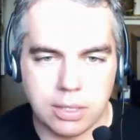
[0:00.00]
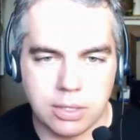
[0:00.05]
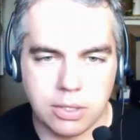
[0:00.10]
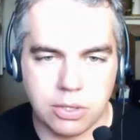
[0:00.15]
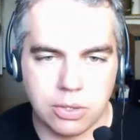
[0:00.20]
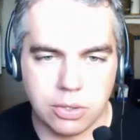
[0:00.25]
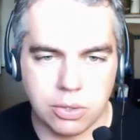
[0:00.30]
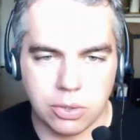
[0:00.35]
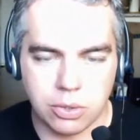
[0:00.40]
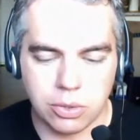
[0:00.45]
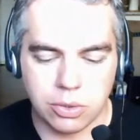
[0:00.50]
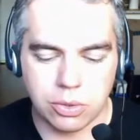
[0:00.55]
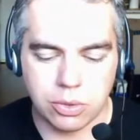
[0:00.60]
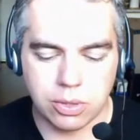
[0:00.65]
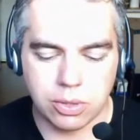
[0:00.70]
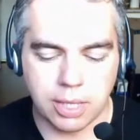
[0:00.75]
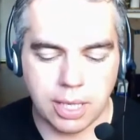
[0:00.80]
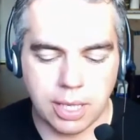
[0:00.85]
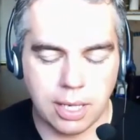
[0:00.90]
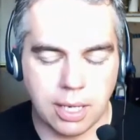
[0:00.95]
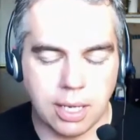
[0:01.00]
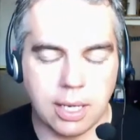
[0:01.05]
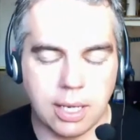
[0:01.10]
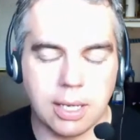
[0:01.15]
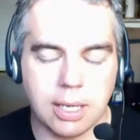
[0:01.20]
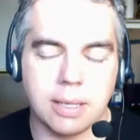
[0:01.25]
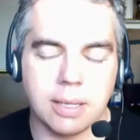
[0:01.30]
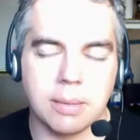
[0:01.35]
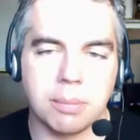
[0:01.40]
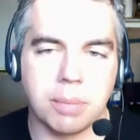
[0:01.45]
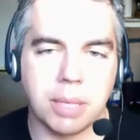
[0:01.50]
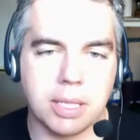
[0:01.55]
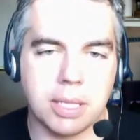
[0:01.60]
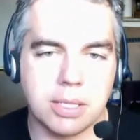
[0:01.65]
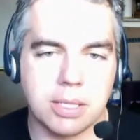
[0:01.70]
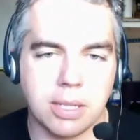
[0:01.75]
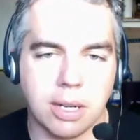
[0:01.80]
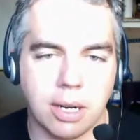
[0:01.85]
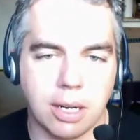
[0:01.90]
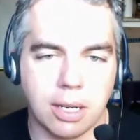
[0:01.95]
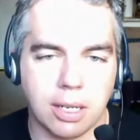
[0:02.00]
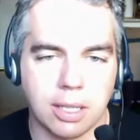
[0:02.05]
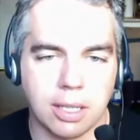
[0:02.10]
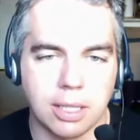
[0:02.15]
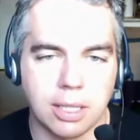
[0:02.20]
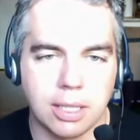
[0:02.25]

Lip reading: to Pixar,